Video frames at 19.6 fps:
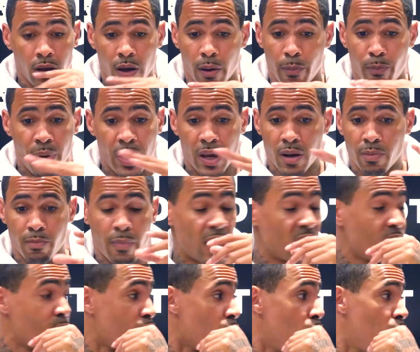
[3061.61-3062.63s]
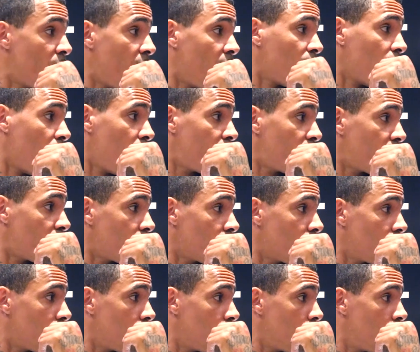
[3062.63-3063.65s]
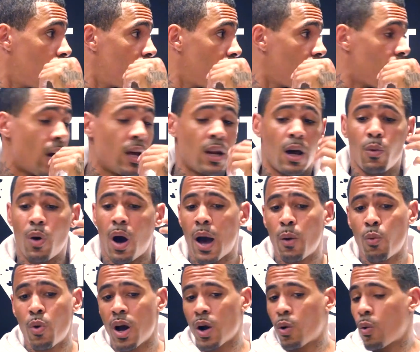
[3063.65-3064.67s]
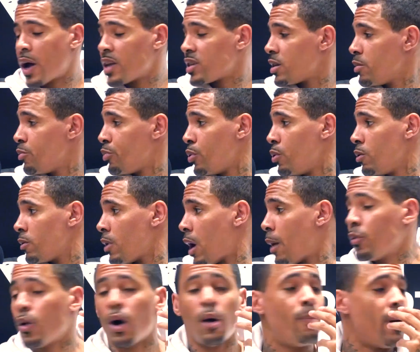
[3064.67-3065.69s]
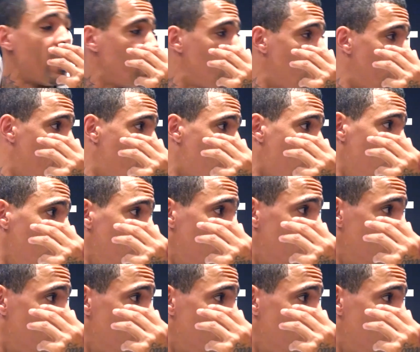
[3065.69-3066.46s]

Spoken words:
A big mass brawl kicked off. And I work quite simple. I'm not a bad boy, bro.